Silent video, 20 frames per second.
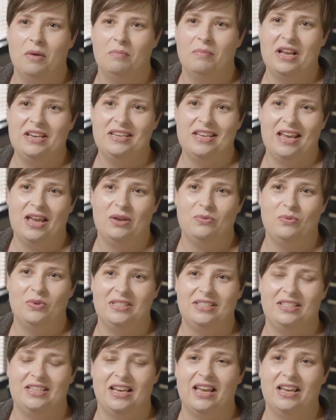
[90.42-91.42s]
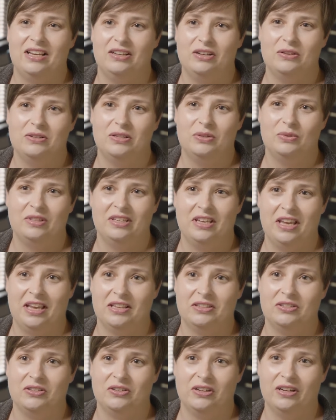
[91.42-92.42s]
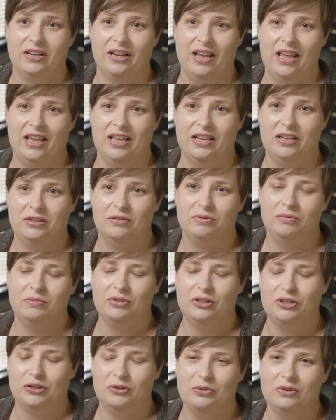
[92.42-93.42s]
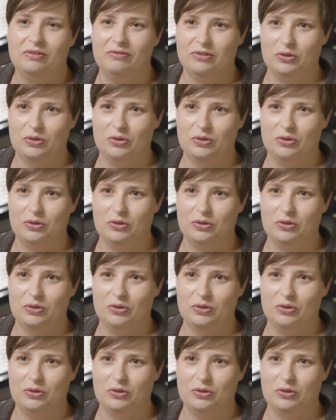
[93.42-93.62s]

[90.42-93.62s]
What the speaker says: My dad was diagnosed with cancer in June of